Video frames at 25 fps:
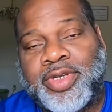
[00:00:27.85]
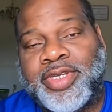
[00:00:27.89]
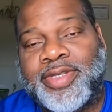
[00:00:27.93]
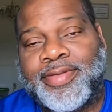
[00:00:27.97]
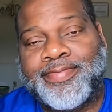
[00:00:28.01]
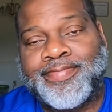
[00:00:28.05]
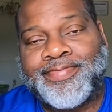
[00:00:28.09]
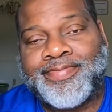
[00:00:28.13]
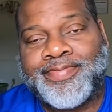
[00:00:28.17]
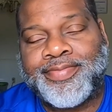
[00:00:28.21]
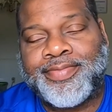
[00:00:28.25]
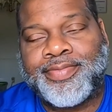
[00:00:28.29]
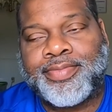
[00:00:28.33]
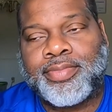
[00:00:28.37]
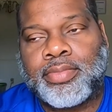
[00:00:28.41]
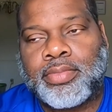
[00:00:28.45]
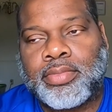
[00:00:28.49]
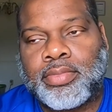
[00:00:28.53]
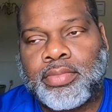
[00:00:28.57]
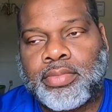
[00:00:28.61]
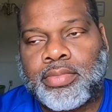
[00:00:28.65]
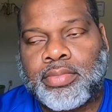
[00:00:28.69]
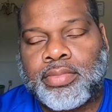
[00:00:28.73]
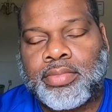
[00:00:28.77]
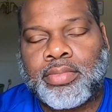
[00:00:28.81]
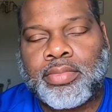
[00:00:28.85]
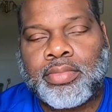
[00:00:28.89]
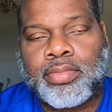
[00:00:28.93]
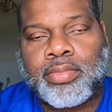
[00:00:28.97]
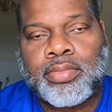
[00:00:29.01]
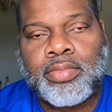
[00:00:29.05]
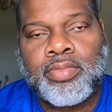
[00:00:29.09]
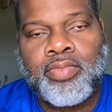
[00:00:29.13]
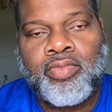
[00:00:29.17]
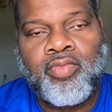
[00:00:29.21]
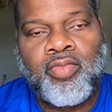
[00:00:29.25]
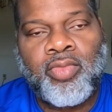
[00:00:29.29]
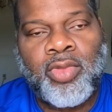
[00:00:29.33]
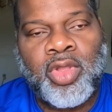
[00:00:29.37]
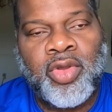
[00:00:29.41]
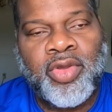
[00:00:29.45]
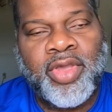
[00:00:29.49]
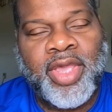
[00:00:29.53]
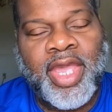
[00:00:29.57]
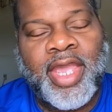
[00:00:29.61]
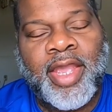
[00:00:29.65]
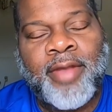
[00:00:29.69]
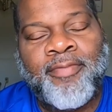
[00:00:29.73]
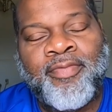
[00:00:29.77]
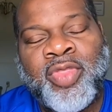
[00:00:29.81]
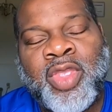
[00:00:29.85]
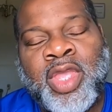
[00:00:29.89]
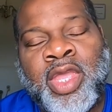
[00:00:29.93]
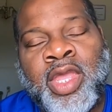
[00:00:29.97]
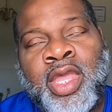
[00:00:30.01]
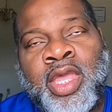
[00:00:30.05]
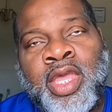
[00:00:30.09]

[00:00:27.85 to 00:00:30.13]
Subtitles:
week. Okay.